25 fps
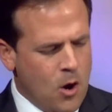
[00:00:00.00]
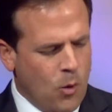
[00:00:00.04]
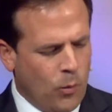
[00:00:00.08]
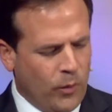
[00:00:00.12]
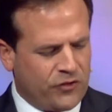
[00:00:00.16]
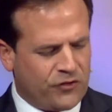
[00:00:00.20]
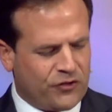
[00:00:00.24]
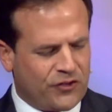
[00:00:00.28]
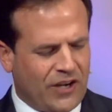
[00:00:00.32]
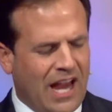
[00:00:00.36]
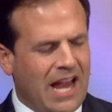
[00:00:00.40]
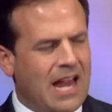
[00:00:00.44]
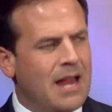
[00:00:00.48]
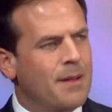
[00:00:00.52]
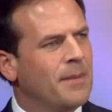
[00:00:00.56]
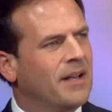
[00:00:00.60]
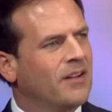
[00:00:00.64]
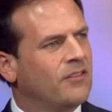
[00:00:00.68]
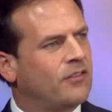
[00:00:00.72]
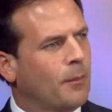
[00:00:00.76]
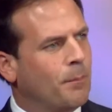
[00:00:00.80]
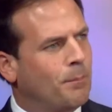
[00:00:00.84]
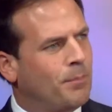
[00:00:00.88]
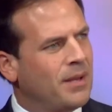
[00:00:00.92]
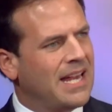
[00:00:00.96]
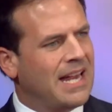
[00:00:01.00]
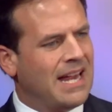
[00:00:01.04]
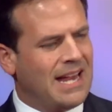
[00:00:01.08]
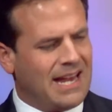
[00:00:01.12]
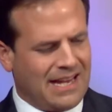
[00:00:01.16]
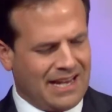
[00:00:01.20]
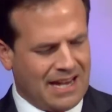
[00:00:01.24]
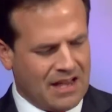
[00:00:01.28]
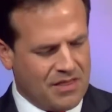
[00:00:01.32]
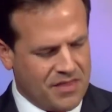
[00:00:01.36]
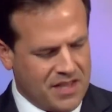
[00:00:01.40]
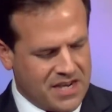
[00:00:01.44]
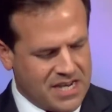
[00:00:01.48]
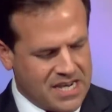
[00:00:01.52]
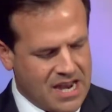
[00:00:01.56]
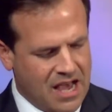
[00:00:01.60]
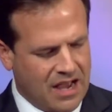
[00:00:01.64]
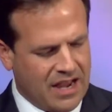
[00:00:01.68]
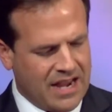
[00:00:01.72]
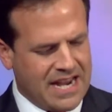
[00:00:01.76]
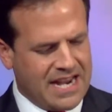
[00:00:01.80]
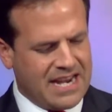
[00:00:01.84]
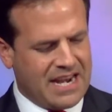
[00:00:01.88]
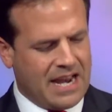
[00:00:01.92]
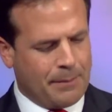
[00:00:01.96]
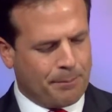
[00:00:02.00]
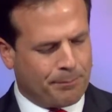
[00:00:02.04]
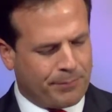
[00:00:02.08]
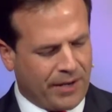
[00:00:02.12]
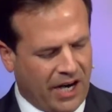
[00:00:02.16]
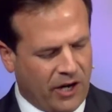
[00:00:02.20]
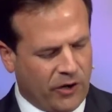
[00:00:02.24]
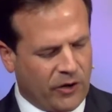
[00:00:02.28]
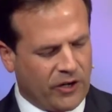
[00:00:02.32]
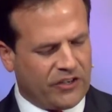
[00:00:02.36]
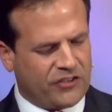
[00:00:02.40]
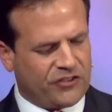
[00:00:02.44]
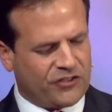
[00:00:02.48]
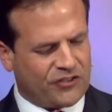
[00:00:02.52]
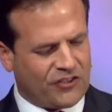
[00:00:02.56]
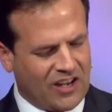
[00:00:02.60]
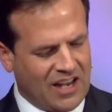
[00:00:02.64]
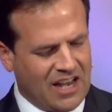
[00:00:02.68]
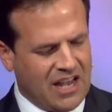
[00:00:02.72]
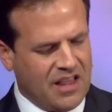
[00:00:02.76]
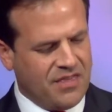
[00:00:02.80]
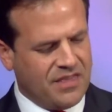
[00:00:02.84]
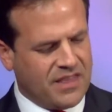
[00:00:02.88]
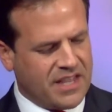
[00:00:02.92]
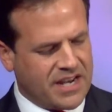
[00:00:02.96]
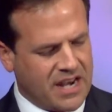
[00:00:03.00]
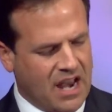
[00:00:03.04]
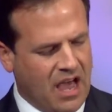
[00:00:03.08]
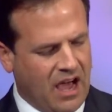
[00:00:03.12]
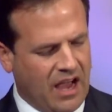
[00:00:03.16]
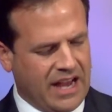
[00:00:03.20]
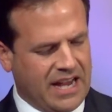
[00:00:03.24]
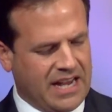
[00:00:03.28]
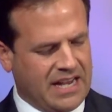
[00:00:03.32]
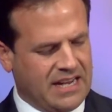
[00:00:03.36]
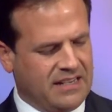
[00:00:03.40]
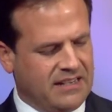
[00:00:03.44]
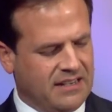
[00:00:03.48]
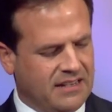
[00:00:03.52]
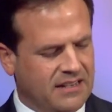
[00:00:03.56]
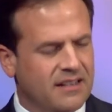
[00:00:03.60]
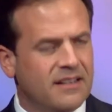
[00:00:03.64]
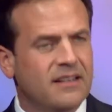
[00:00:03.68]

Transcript: which came into being in the night and perished in the night.